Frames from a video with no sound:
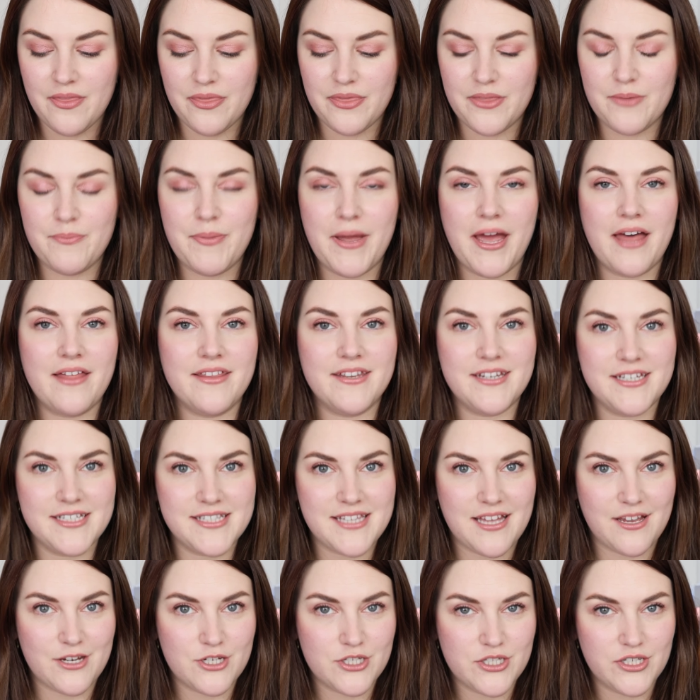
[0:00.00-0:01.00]
the palette
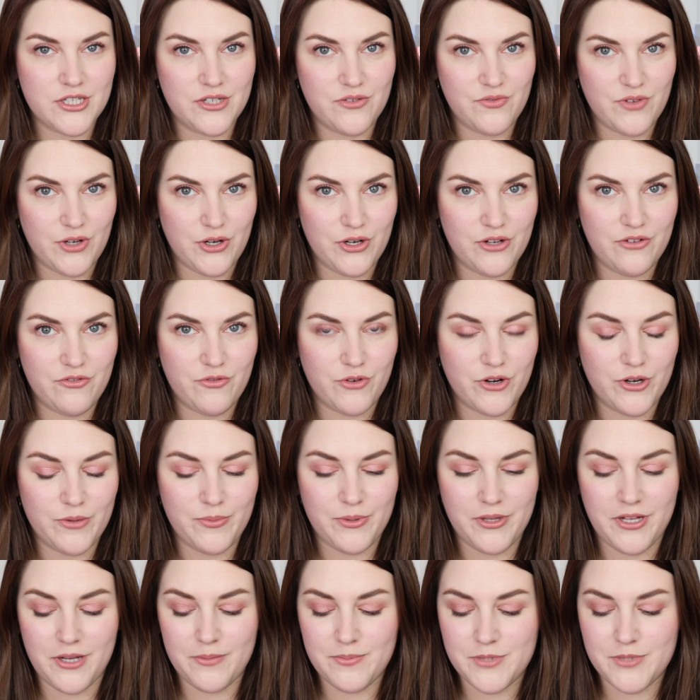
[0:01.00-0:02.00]
is actually a very
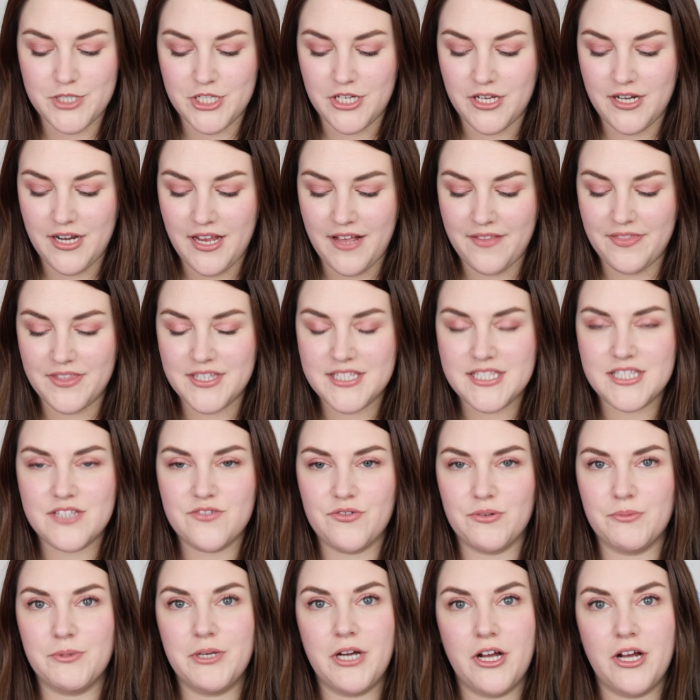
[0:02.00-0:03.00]
affordable option, and this is
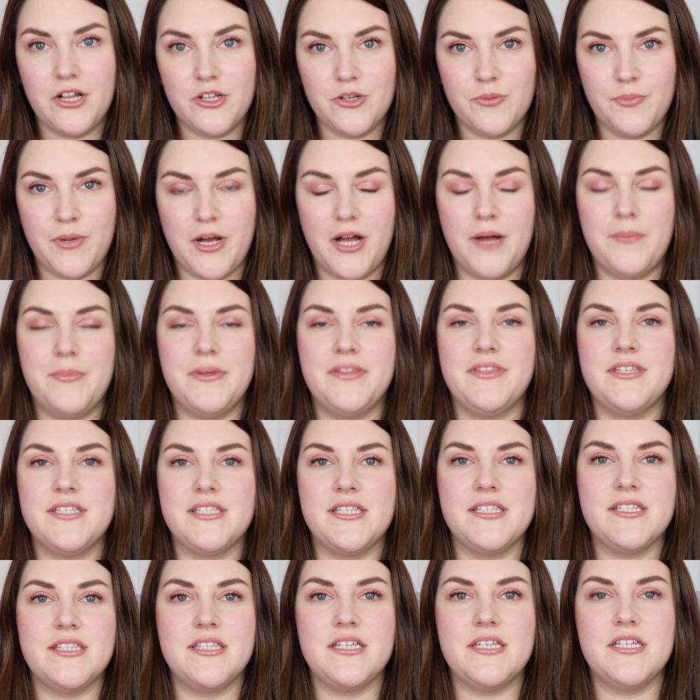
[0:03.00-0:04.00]
from ColourPop, and
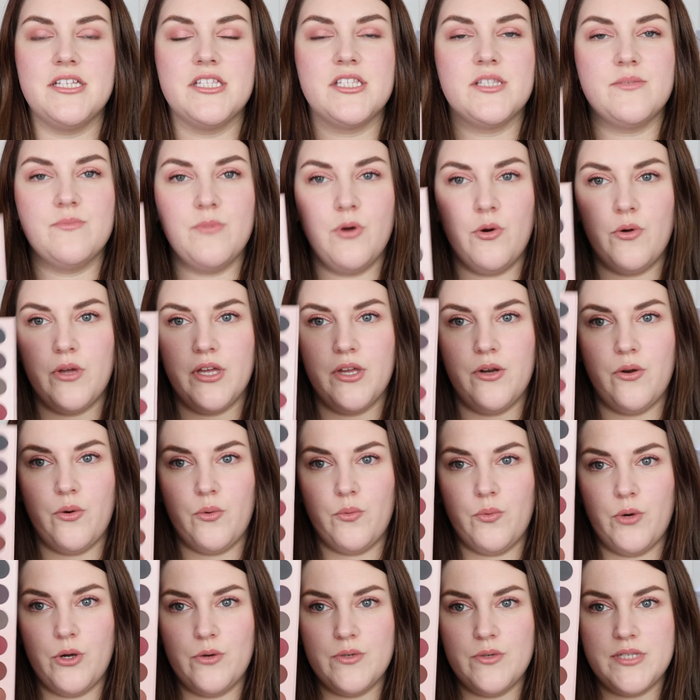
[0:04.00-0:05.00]
this is the Smokin'
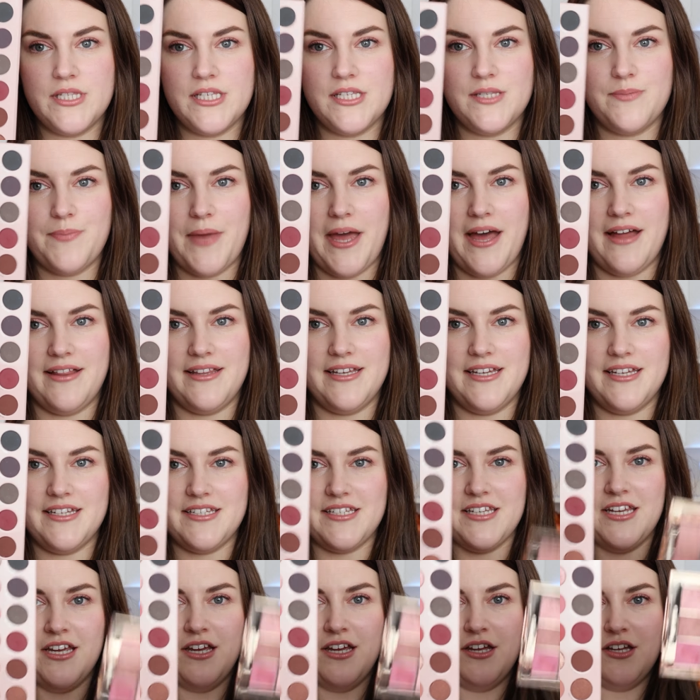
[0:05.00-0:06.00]
Roses palette.